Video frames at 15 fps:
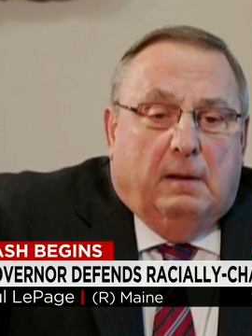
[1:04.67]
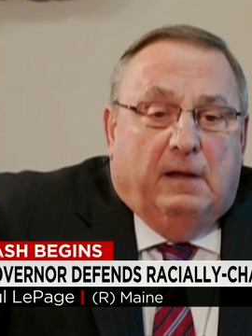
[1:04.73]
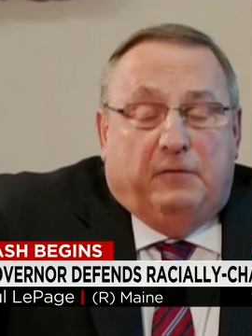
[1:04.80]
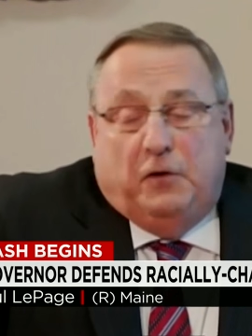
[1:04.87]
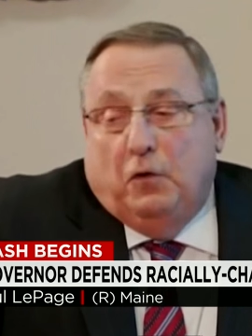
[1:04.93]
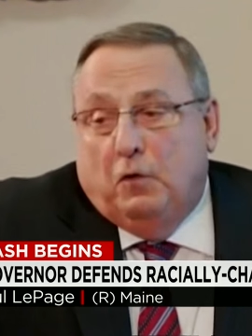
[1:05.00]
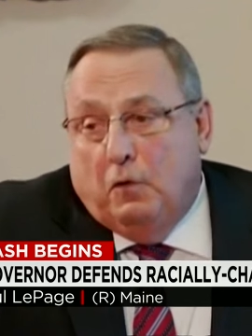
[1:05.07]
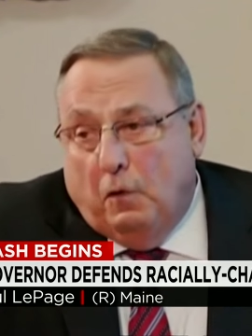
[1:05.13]

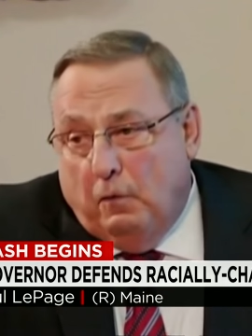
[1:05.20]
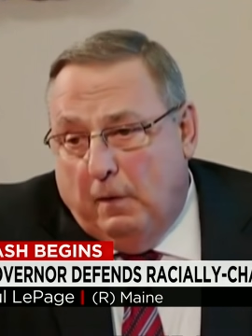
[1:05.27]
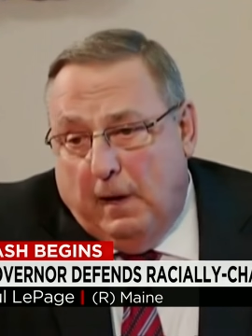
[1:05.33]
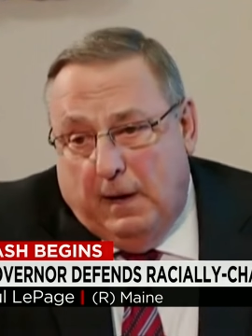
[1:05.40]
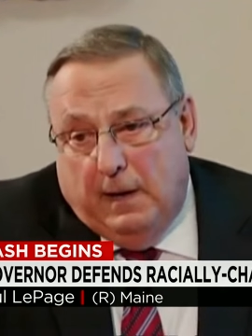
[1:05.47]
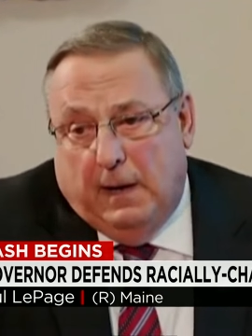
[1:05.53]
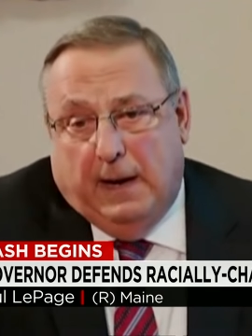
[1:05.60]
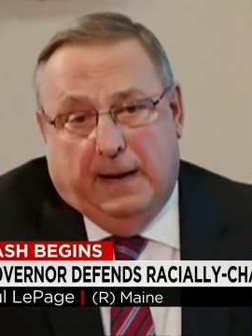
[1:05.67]
If you
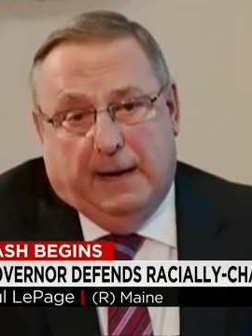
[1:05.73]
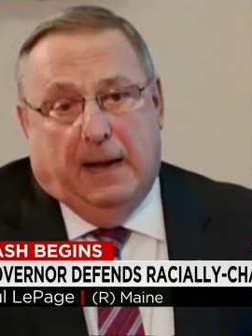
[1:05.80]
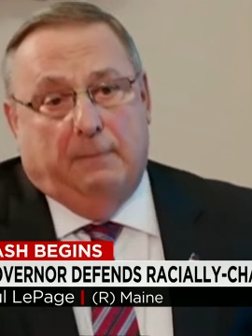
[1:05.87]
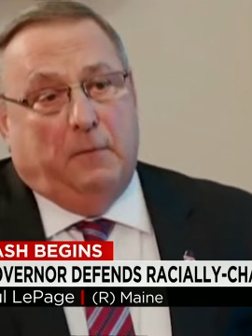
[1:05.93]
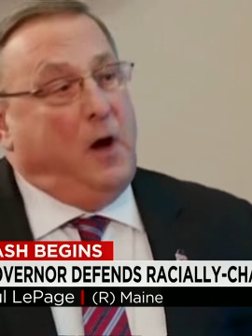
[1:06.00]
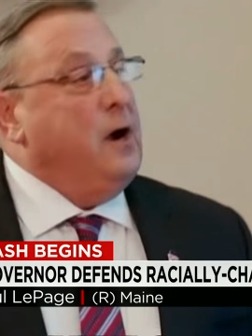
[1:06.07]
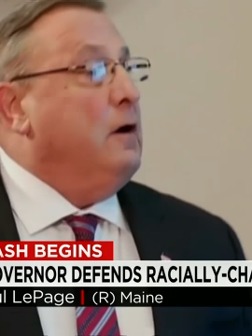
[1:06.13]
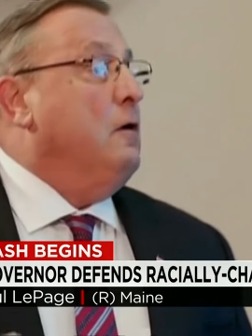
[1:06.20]
go, and, and
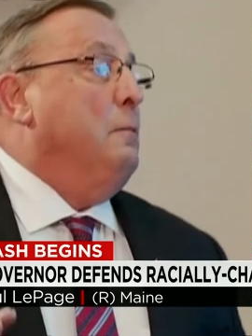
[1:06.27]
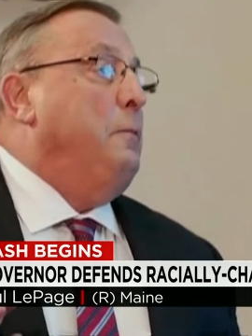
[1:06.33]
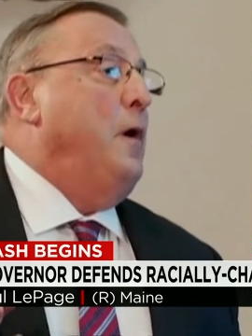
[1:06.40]
I'm not going to